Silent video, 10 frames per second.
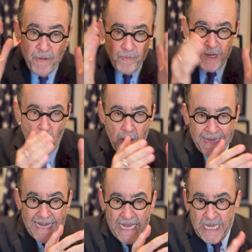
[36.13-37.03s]

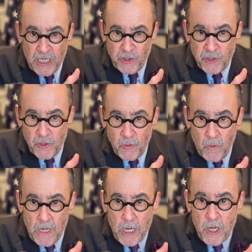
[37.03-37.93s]
regarding an
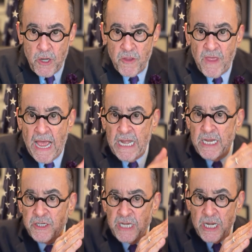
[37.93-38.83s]
issue that
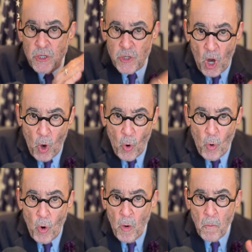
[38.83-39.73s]
is a
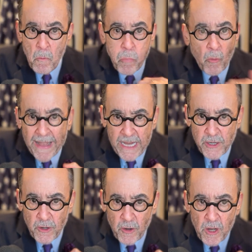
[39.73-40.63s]

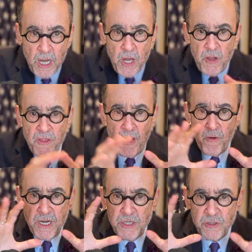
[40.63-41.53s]
no-brainer. There
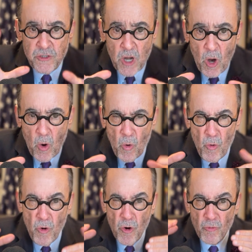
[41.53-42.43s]
is
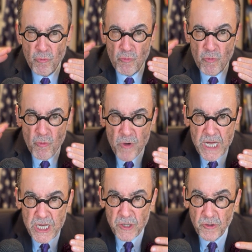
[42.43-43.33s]
no
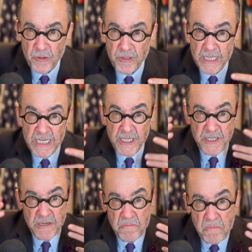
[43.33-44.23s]
real
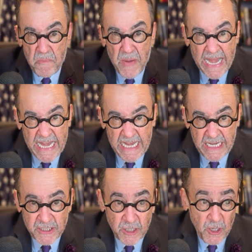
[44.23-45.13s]

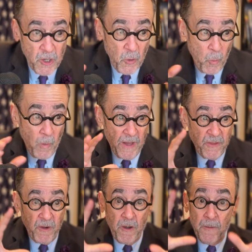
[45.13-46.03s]
debate
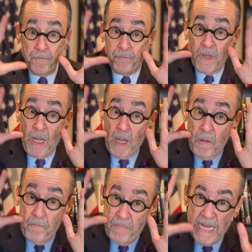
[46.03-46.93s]
whether
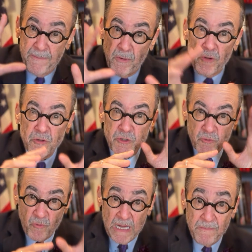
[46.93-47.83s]
people
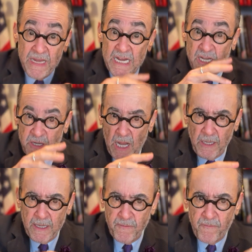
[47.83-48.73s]
screaming and
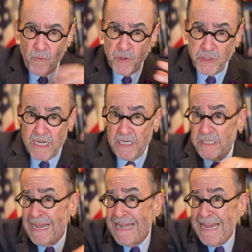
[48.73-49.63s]
yelling for
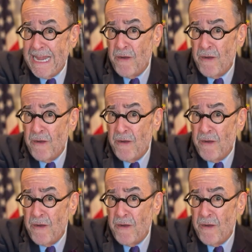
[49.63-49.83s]
genocide,